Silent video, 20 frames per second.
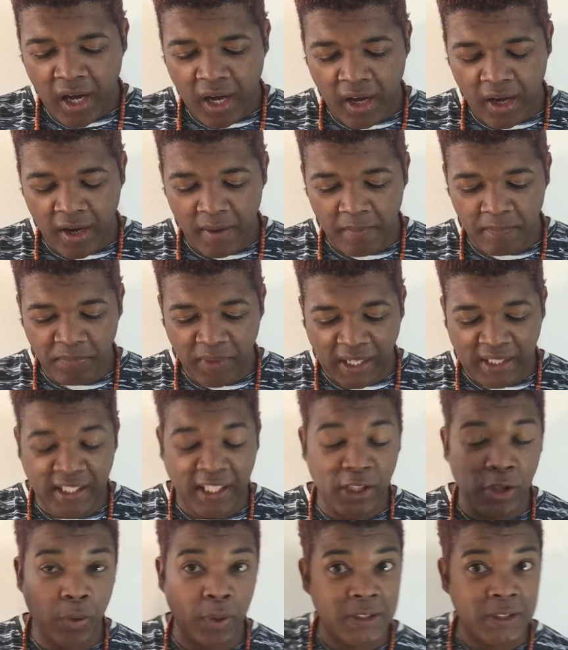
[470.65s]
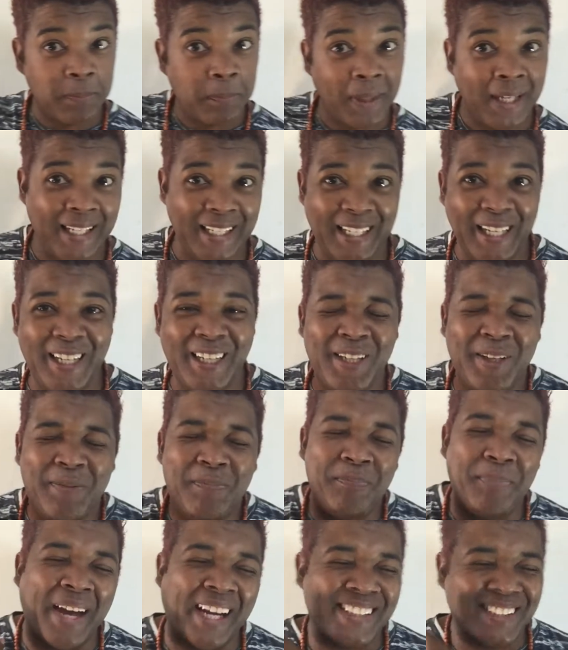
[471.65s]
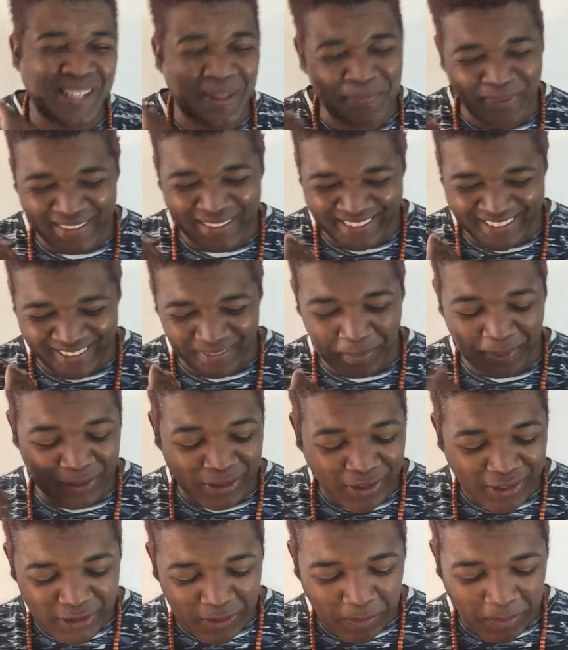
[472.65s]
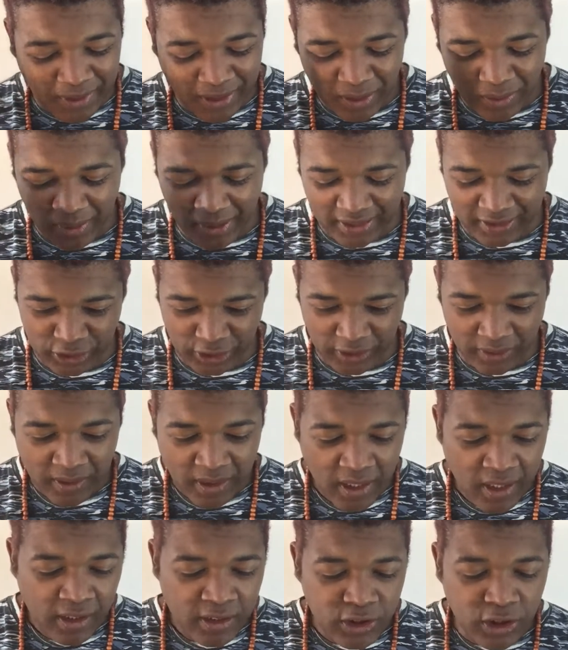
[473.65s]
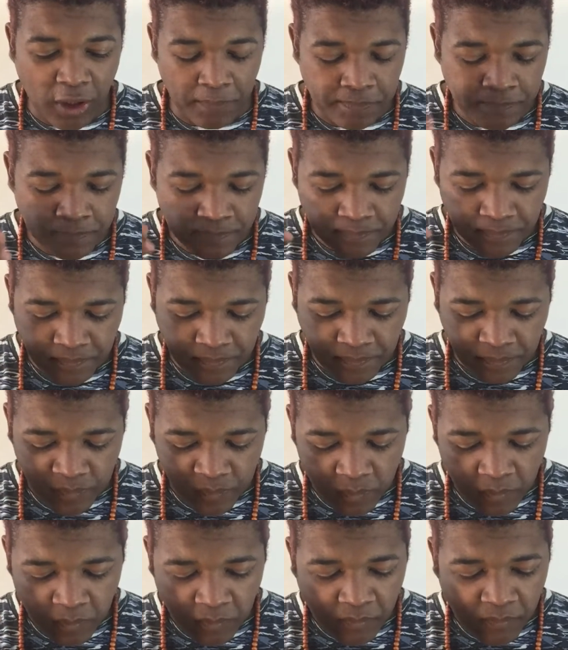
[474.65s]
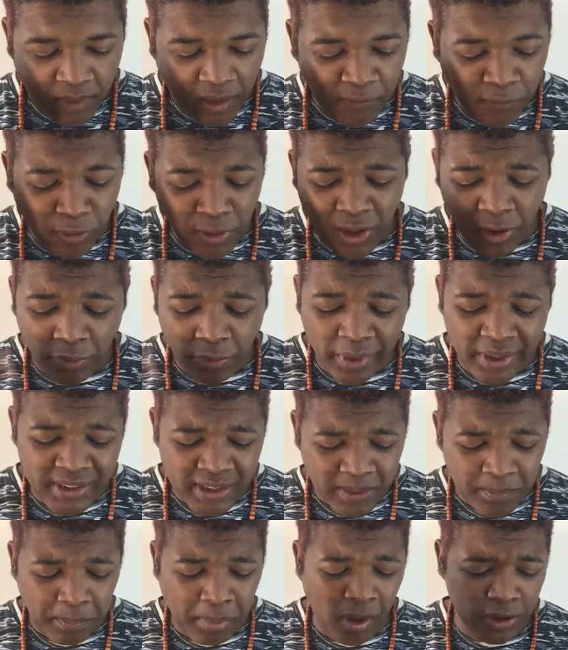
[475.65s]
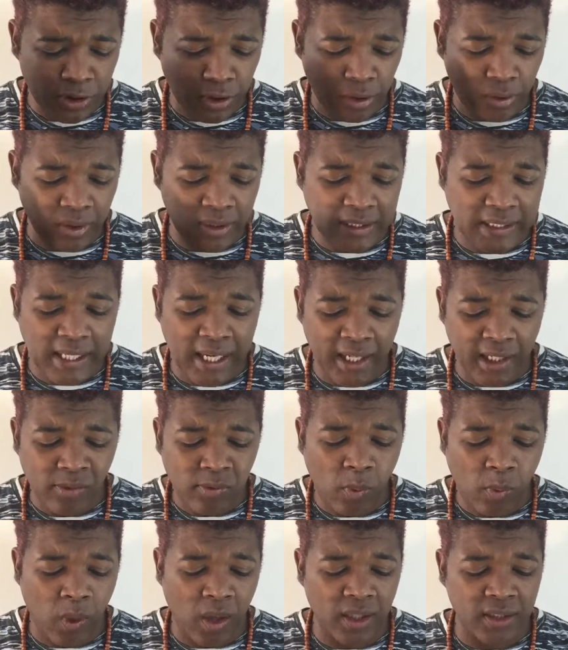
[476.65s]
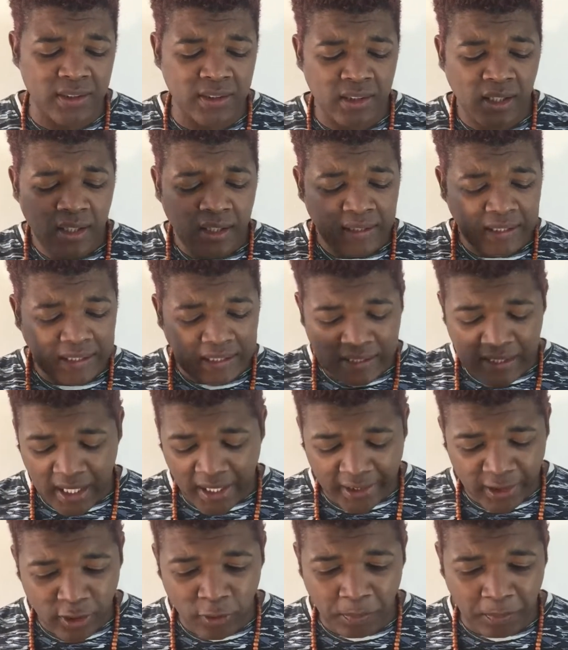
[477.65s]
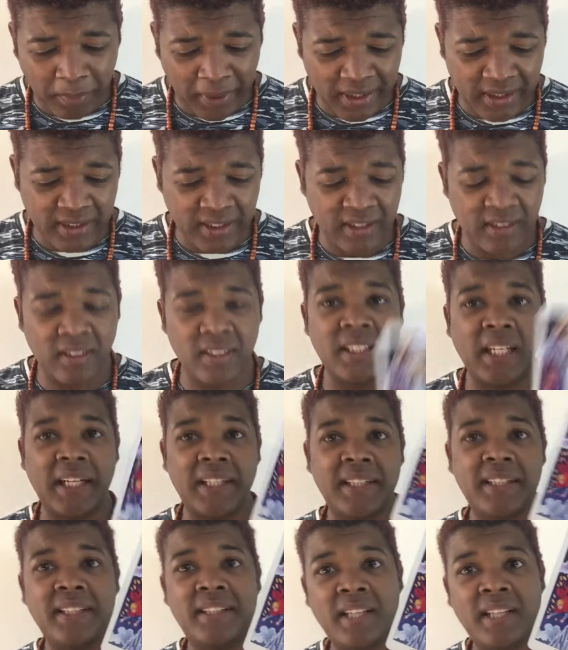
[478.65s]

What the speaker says: And then you explain, it backs up a little, but you can speak to energy. So for that recent part, you've got the Knight of Wands, the Knight of Pentacles, and the